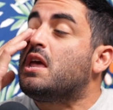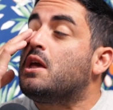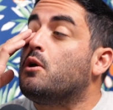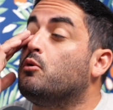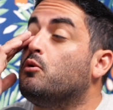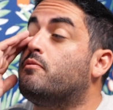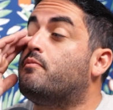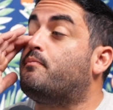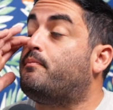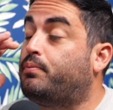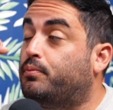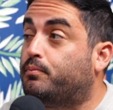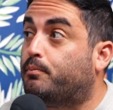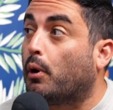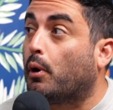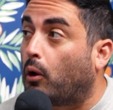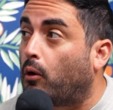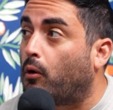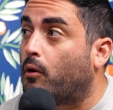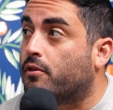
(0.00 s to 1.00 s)
It was
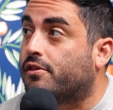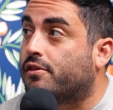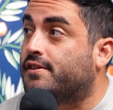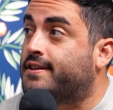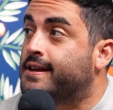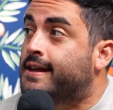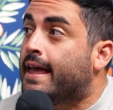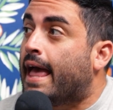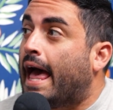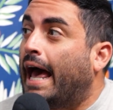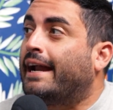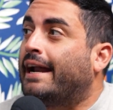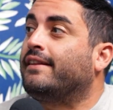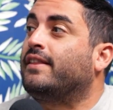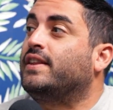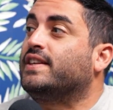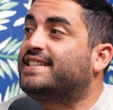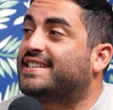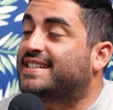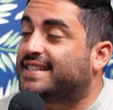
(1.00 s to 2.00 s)
birthed out of
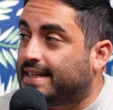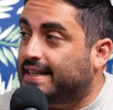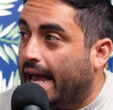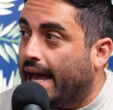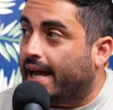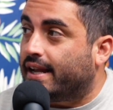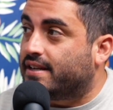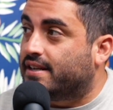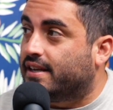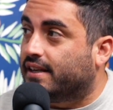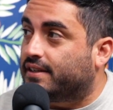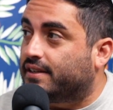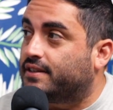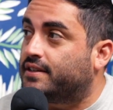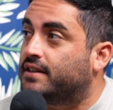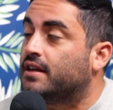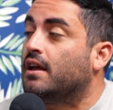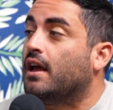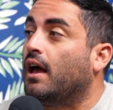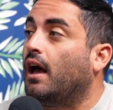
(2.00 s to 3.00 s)
the sadness
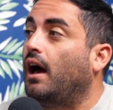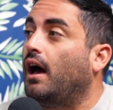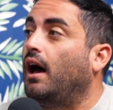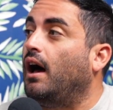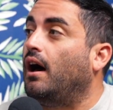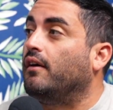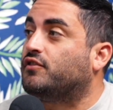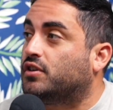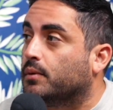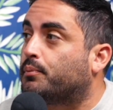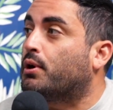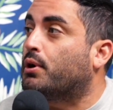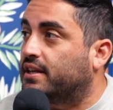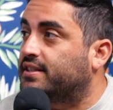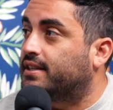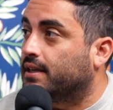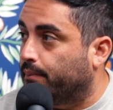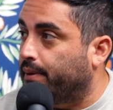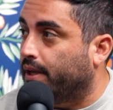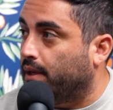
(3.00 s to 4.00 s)
of
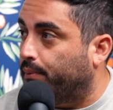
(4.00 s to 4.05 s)
depressing people.